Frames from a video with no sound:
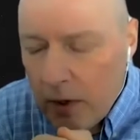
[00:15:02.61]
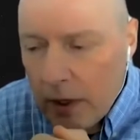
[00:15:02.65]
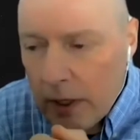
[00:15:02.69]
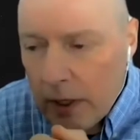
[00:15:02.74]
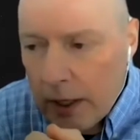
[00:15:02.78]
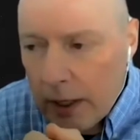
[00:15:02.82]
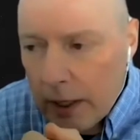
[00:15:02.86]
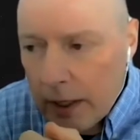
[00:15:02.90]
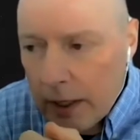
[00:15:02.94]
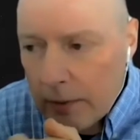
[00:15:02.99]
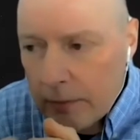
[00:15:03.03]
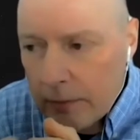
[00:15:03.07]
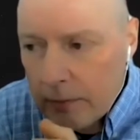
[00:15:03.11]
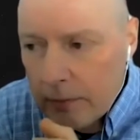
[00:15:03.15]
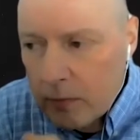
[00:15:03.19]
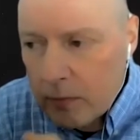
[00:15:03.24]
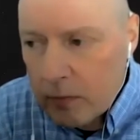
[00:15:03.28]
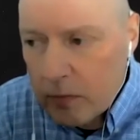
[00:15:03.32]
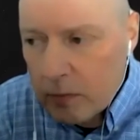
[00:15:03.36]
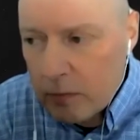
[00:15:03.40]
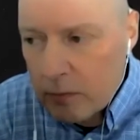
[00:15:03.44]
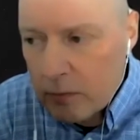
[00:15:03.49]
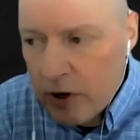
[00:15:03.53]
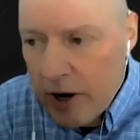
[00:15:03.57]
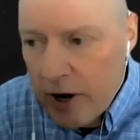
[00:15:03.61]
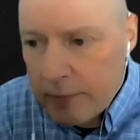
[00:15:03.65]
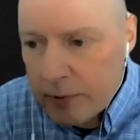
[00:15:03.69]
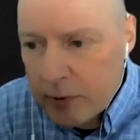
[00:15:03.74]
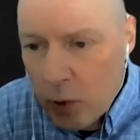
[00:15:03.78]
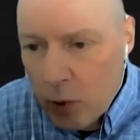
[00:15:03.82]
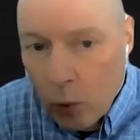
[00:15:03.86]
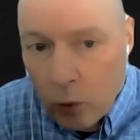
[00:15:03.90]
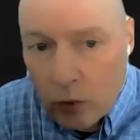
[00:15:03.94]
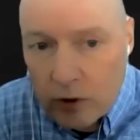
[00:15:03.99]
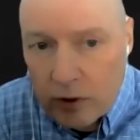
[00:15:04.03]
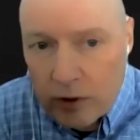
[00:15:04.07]
perhaps
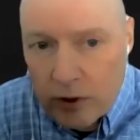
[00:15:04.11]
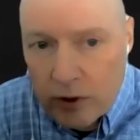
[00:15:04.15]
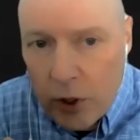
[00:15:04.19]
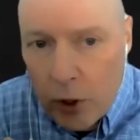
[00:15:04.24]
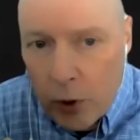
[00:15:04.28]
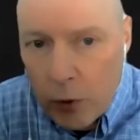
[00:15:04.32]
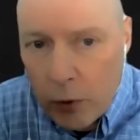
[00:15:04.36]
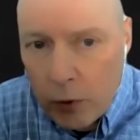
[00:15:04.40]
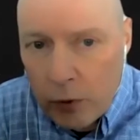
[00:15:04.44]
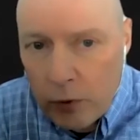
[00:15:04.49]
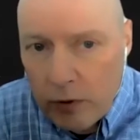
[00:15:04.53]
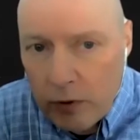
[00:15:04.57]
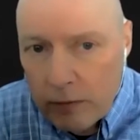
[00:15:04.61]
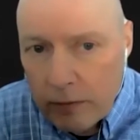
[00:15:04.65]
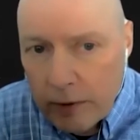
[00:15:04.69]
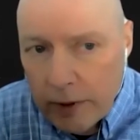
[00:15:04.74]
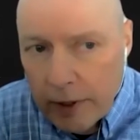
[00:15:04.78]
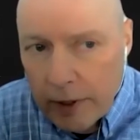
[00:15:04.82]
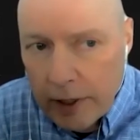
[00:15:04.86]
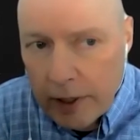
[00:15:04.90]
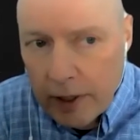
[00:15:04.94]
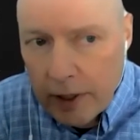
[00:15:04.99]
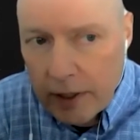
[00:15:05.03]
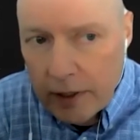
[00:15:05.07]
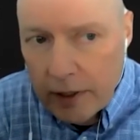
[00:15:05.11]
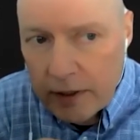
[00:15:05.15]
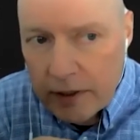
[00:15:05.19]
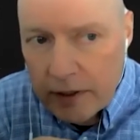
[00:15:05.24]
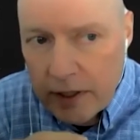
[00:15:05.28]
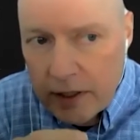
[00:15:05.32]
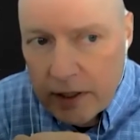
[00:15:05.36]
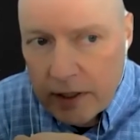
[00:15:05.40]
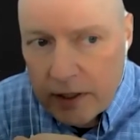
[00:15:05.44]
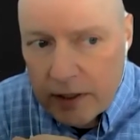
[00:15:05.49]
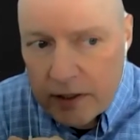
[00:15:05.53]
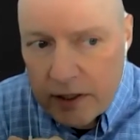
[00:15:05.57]
older code.
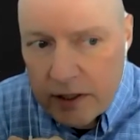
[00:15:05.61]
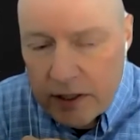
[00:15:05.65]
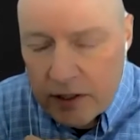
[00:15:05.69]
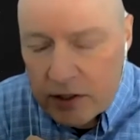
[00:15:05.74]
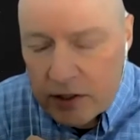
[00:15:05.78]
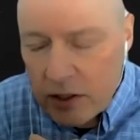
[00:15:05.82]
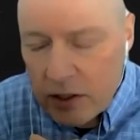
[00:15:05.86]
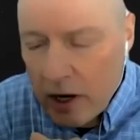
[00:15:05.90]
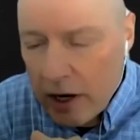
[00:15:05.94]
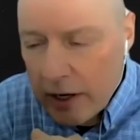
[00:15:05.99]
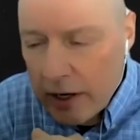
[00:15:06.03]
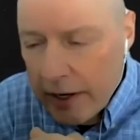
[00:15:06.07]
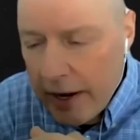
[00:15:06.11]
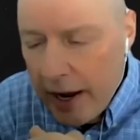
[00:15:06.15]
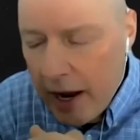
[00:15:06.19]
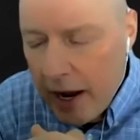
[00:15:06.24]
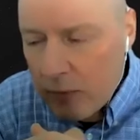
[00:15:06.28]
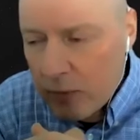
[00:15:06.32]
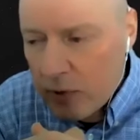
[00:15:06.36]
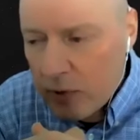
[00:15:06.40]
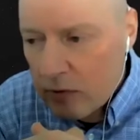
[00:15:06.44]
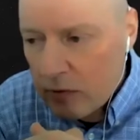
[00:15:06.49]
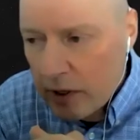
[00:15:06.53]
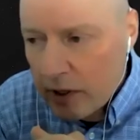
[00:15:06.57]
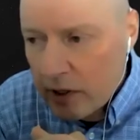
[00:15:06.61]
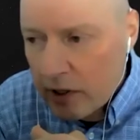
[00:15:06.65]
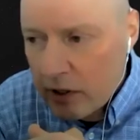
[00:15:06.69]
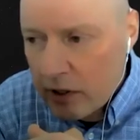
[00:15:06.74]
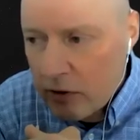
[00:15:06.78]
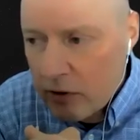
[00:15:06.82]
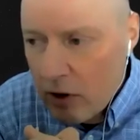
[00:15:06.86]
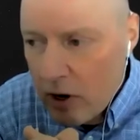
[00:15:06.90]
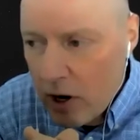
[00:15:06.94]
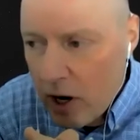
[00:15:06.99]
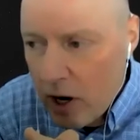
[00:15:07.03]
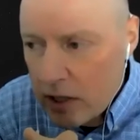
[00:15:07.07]
It is not happy running
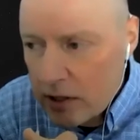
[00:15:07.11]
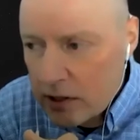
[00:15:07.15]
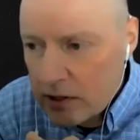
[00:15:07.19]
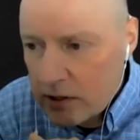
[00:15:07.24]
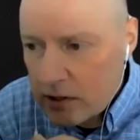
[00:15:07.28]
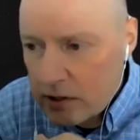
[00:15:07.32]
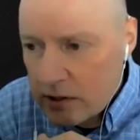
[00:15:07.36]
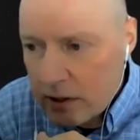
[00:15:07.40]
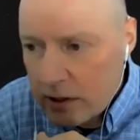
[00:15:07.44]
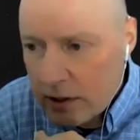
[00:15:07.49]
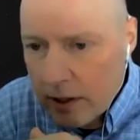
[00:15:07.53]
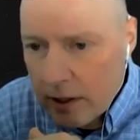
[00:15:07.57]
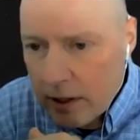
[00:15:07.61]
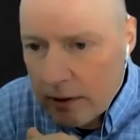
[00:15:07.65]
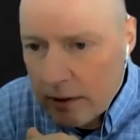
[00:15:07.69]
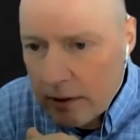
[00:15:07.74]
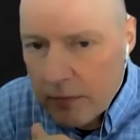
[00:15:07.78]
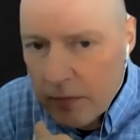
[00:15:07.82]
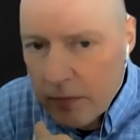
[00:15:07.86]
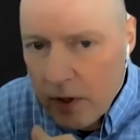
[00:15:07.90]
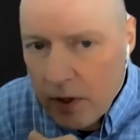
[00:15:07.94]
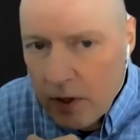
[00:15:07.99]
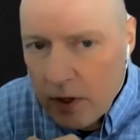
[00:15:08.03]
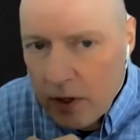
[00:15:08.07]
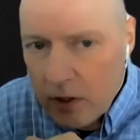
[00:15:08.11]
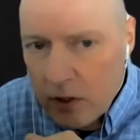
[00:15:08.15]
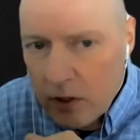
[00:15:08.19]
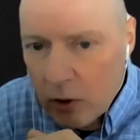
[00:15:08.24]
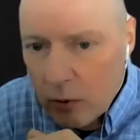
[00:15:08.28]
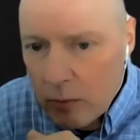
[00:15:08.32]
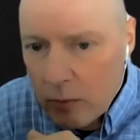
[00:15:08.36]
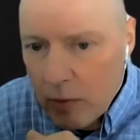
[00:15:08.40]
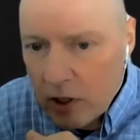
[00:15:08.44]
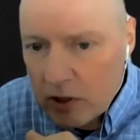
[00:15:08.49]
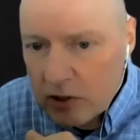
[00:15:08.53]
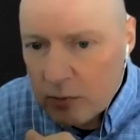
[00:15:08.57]
across
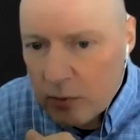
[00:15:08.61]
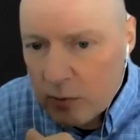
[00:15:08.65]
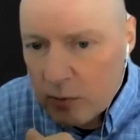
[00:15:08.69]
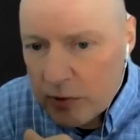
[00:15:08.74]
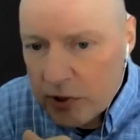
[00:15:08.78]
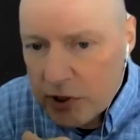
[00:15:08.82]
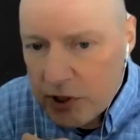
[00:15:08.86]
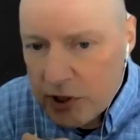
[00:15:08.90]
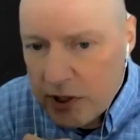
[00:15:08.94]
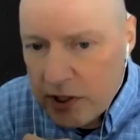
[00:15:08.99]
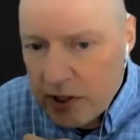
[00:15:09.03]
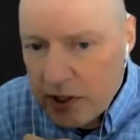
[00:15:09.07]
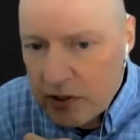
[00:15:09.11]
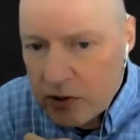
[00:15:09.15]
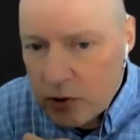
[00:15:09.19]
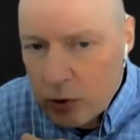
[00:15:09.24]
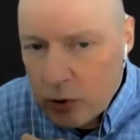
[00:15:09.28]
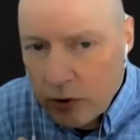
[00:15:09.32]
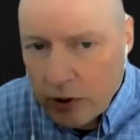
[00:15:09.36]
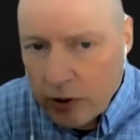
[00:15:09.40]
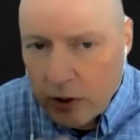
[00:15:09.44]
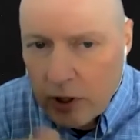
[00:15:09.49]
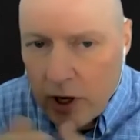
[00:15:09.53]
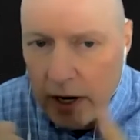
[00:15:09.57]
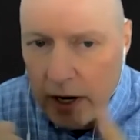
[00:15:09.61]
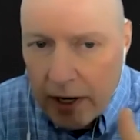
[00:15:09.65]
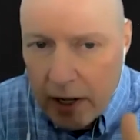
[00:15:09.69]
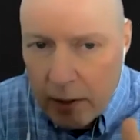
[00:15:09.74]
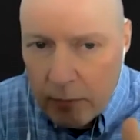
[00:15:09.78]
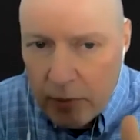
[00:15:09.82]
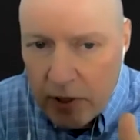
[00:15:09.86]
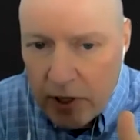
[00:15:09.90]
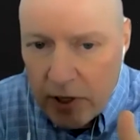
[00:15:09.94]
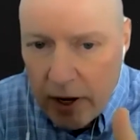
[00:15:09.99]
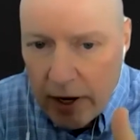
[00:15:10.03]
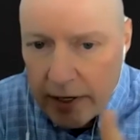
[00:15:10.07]
multiple machines, or they're not
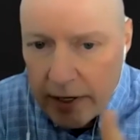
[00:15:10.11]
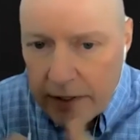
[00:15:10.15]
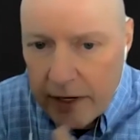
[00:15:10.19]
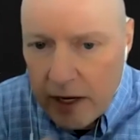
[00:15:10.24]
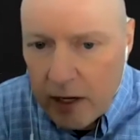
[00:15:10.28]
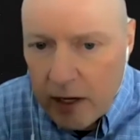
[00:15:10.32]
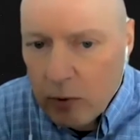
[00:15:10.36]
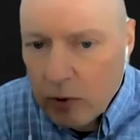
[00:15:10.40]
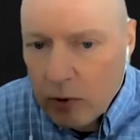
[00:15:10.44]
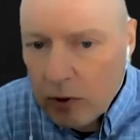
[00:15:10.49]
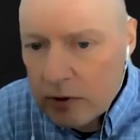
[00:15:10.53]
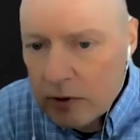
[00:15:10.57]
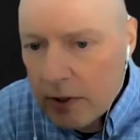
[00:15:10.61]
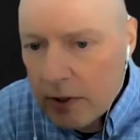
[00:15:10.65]
MPI enabled.